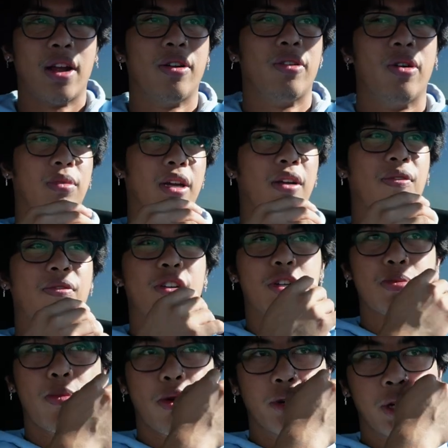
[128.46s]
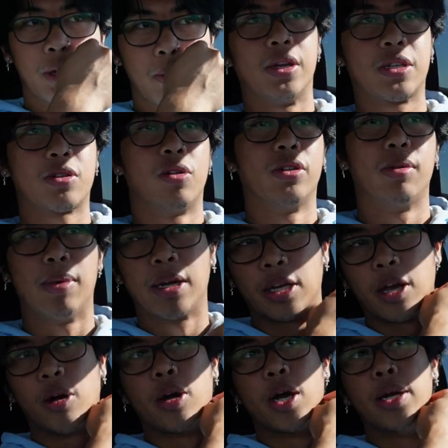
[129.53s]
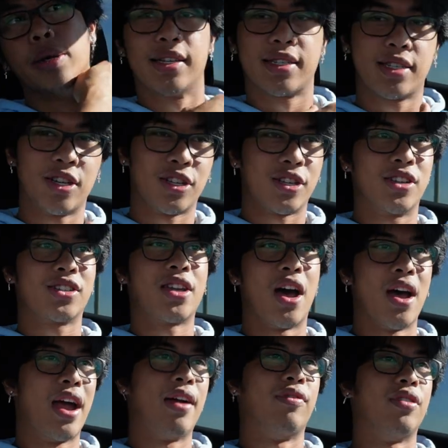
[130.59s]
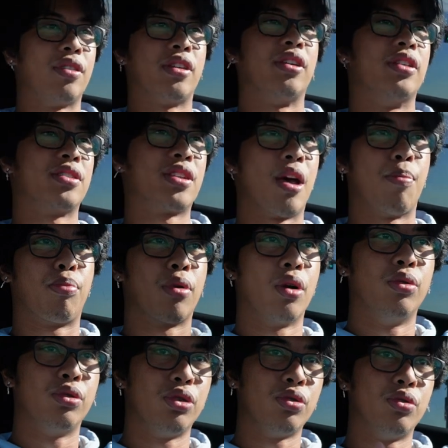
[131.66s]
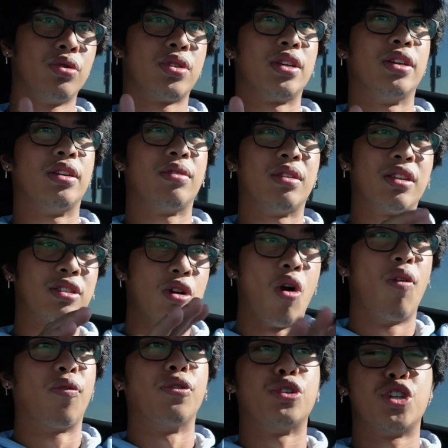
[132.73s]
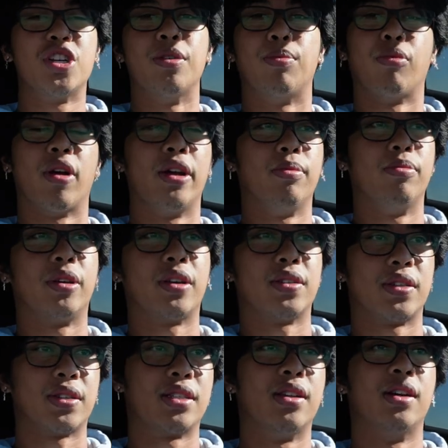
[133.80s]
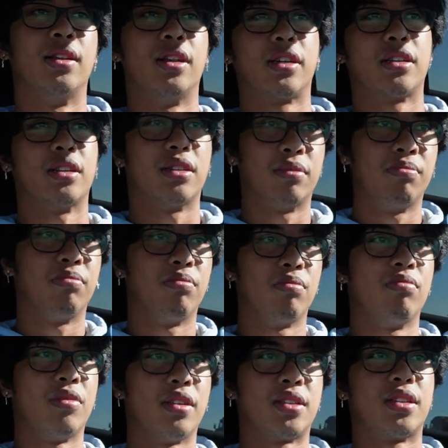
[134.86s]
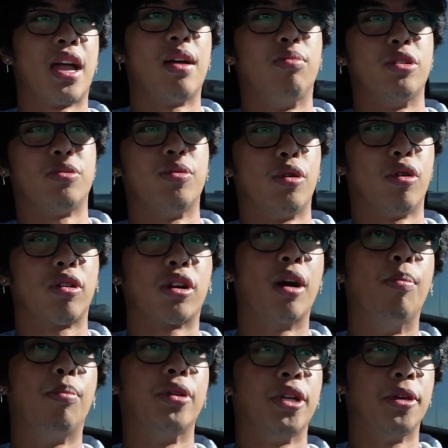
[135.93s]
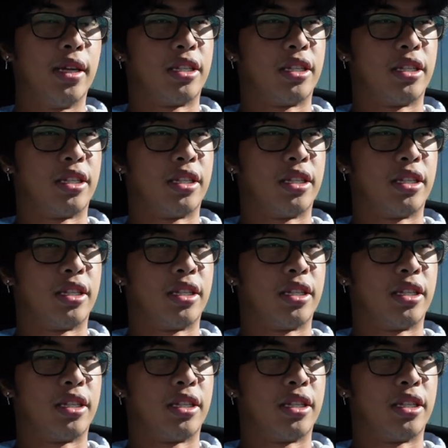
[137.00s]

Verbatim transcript: I don't know. Like a fish market. It's called the Banquerohan. It's, it's it's got everything. It's got produce. It, it's all for cheap, right? Because it's not like a establishment or a company.